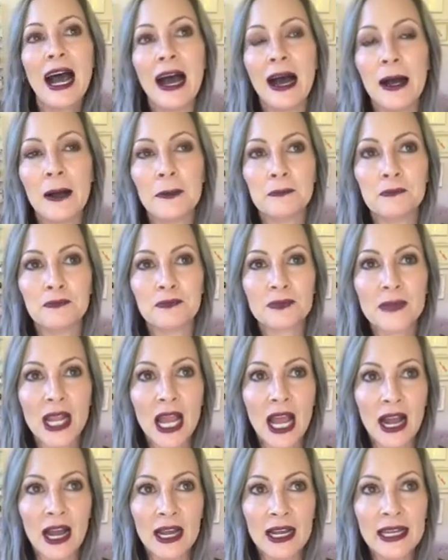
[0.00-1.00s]

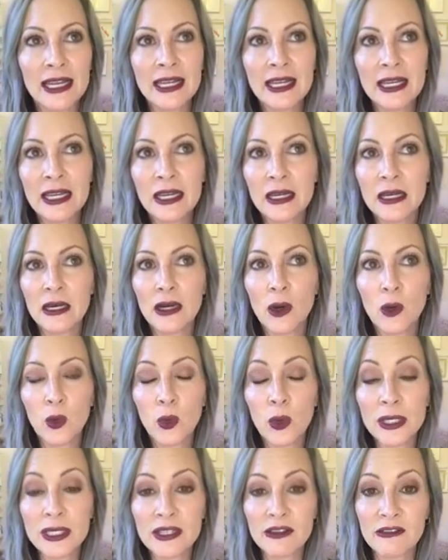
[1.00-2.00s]
I
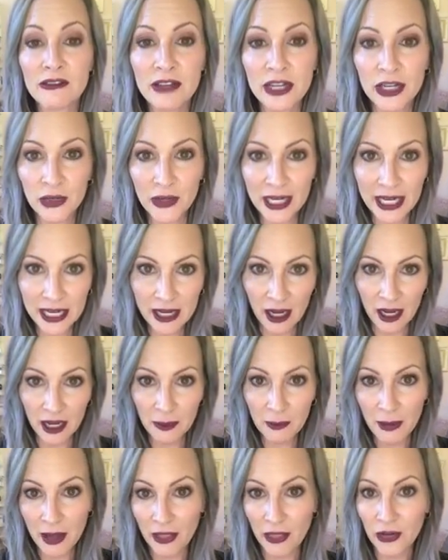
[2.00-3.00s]
was a very
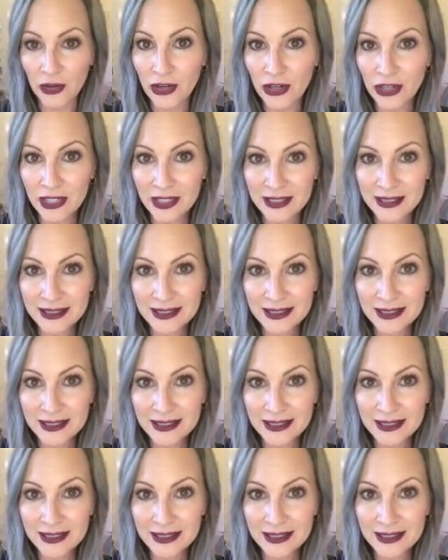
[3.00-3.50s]
young mother.